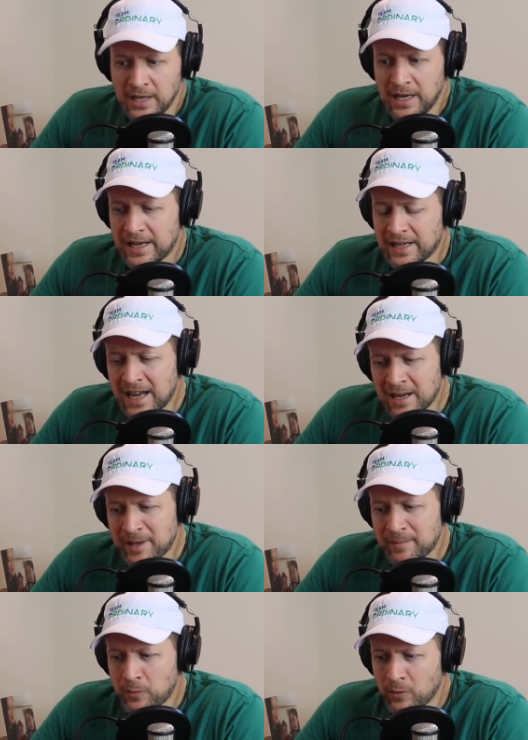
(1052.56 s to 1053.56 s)
And it kind of
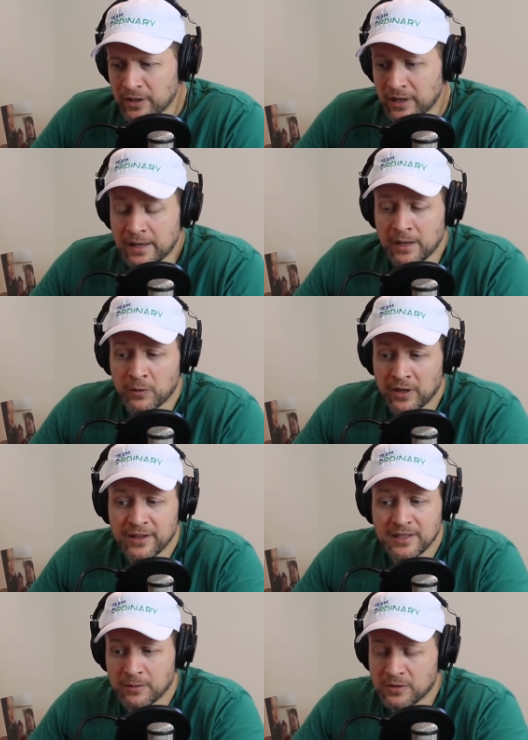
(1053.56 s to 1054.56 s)
made me wonder. And one of the
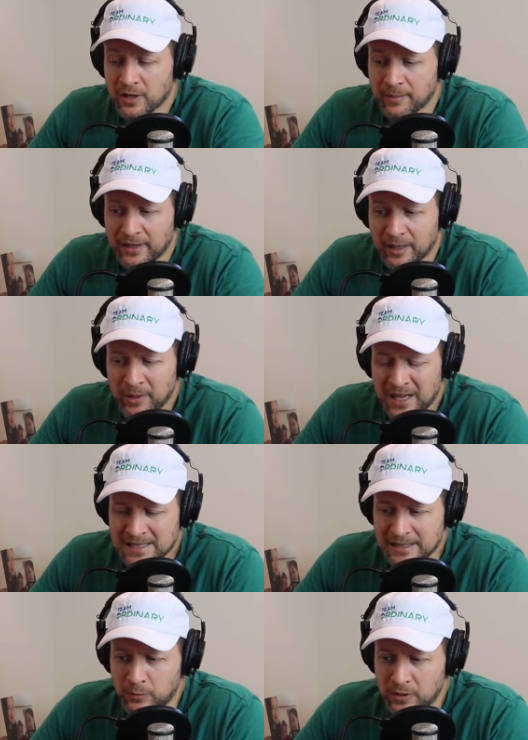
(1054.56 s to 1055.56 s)
things I was talking about Lake
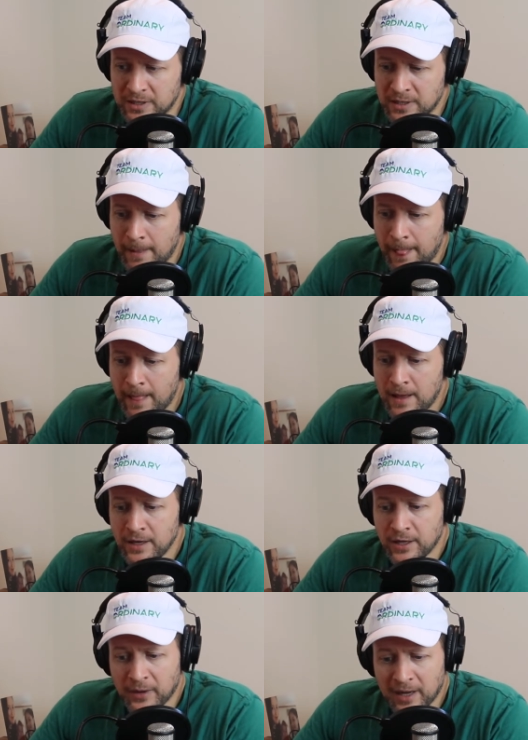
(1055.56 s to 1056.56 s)
Placid was,
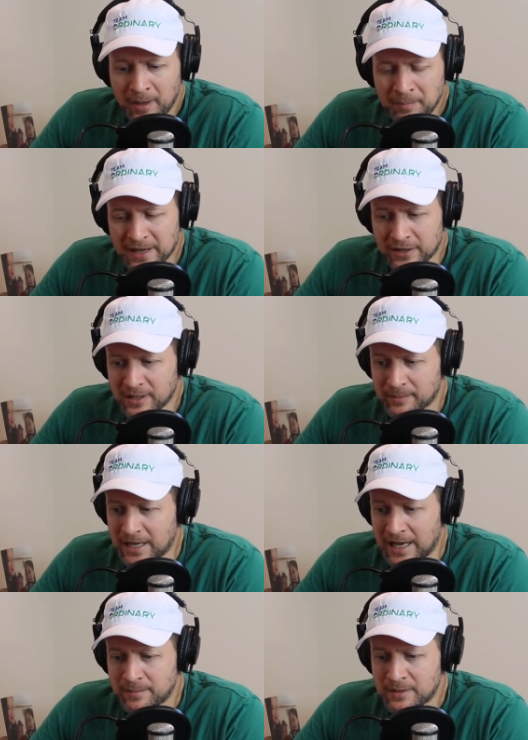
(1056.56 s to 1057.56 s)
you know, when I'm up there
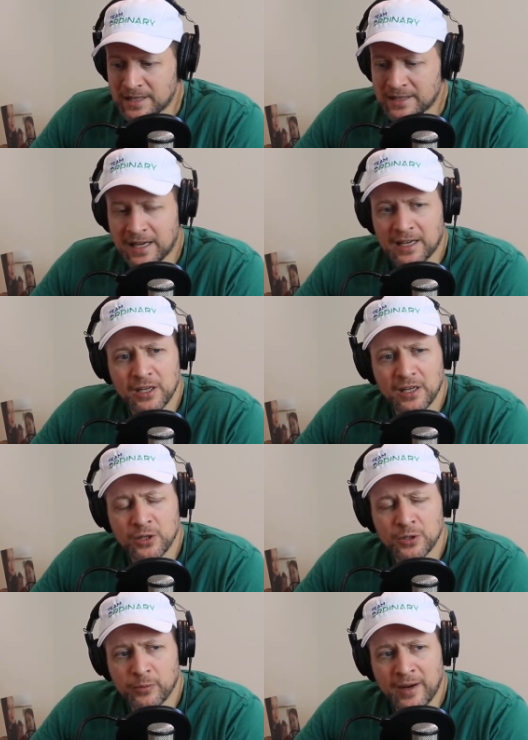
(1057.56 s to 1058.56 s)
sometimes, it's like
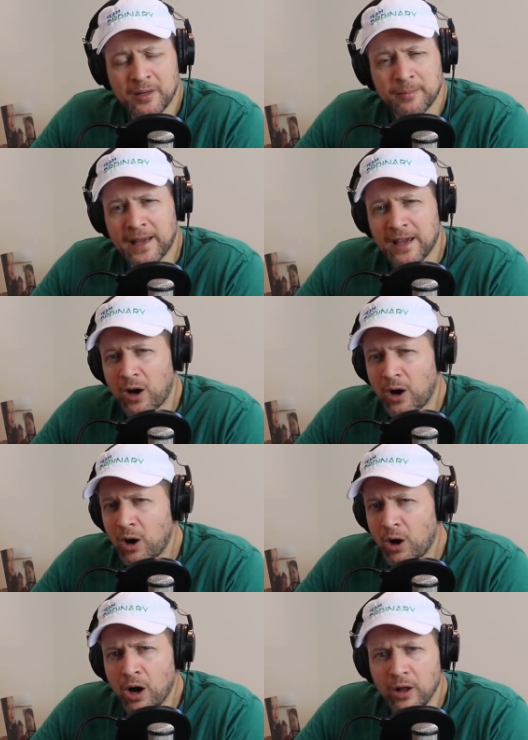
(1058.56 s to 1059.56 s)
you're surrounded by
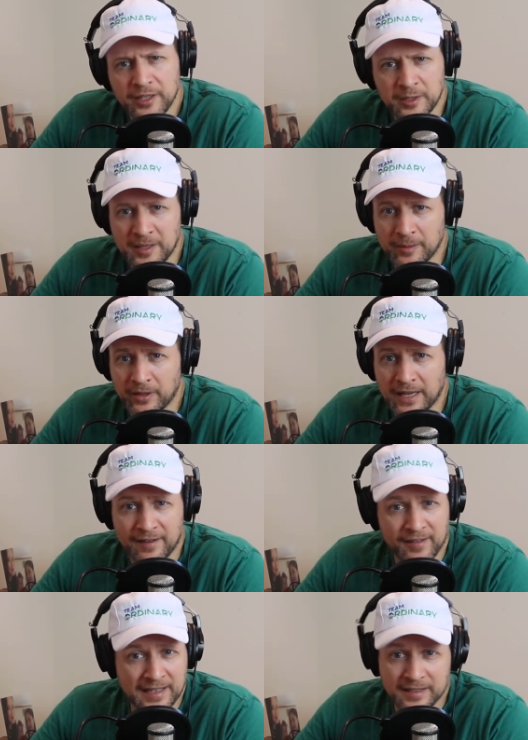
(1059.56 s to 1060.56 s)
all these people that
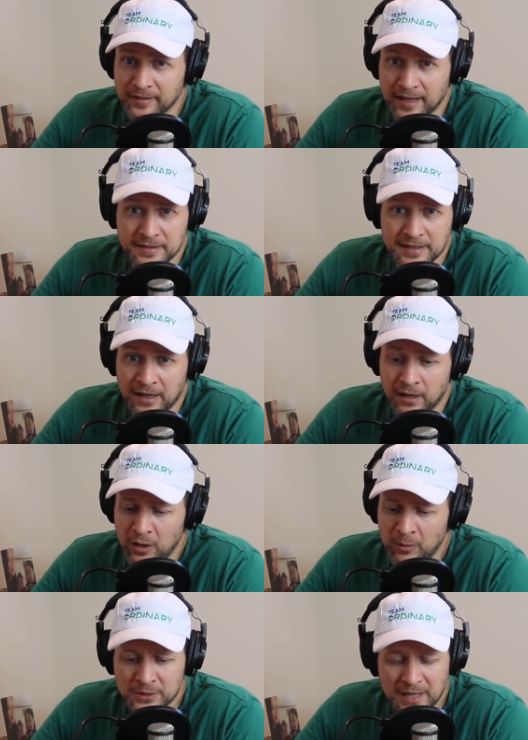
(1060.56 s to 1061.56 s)
have active lifestyle.
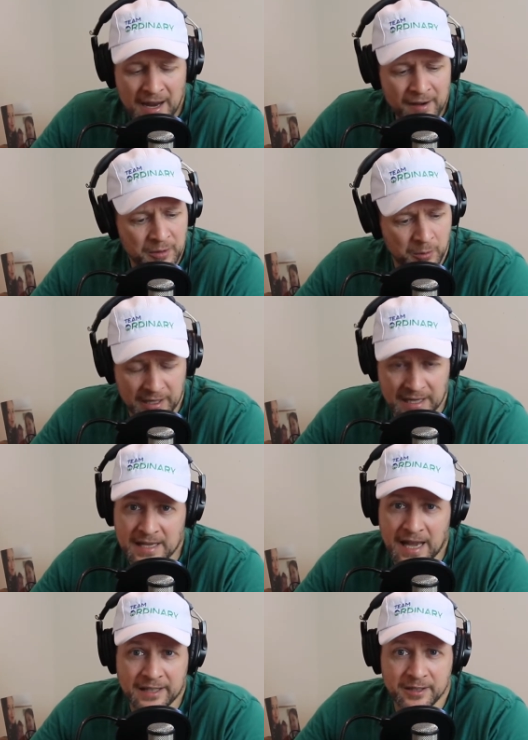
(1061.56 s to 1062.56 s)
Almost everyone
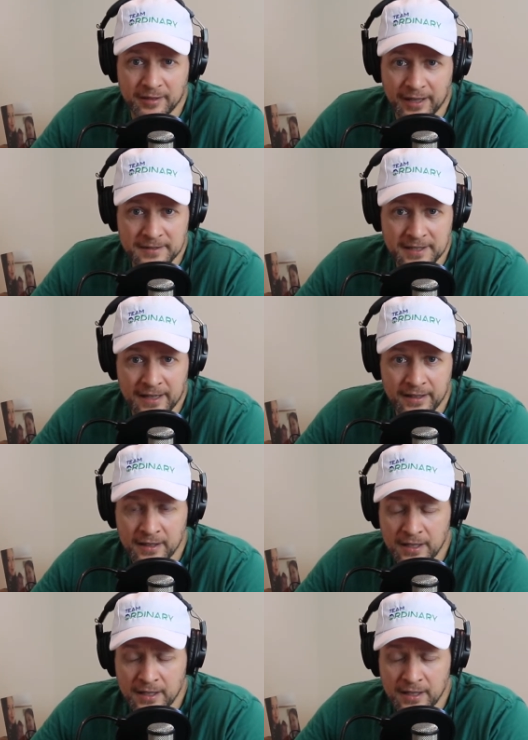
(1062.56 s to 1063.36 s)
has an active lifestyle.